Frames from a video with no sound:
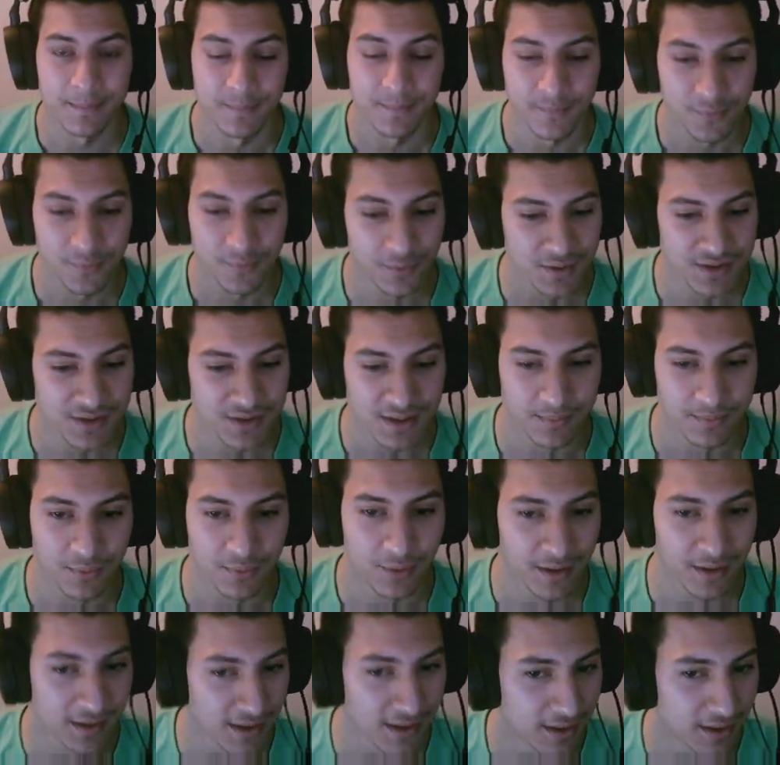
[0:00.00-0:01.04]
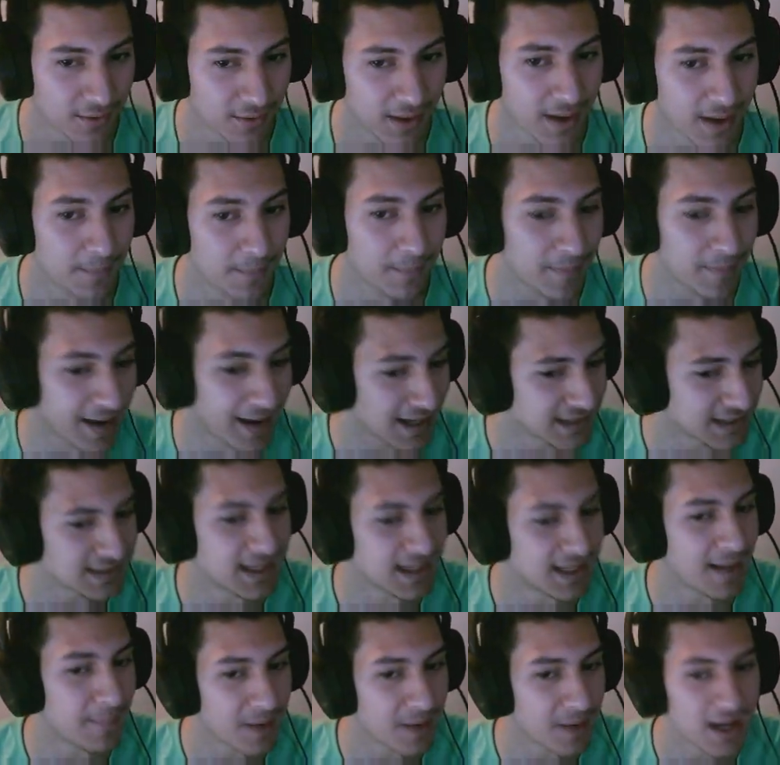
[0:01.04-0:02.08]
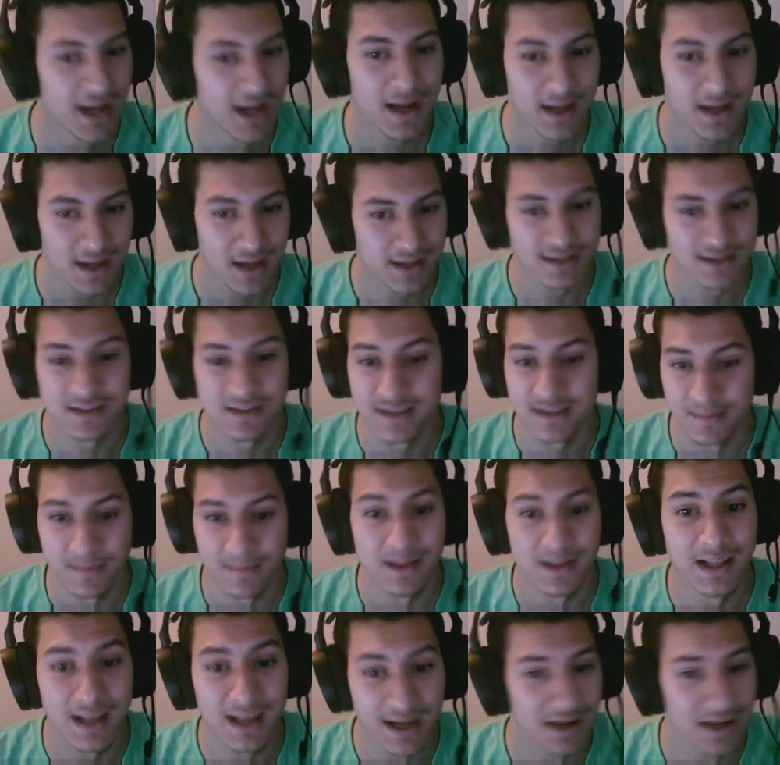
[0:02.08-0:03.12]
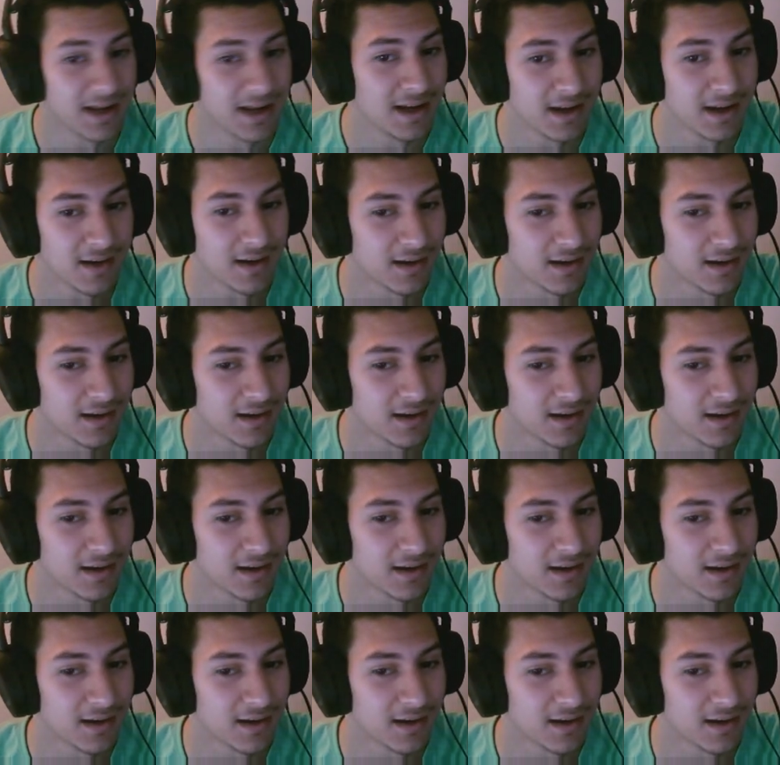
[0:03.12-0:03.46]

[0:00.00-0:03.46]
For example, right now I'm backstabbing, assimilating.